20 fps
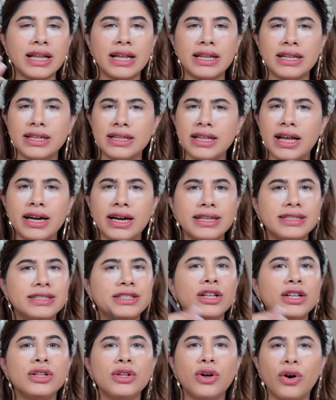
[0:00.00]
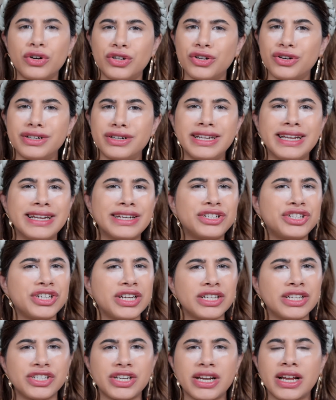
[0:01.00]
la la la. It's a lot, your date
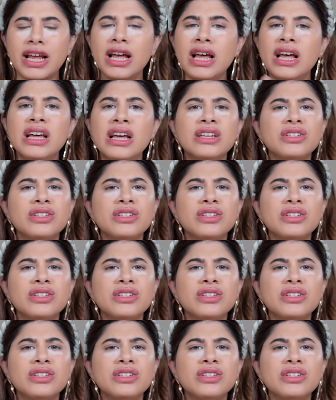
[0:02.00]
changing.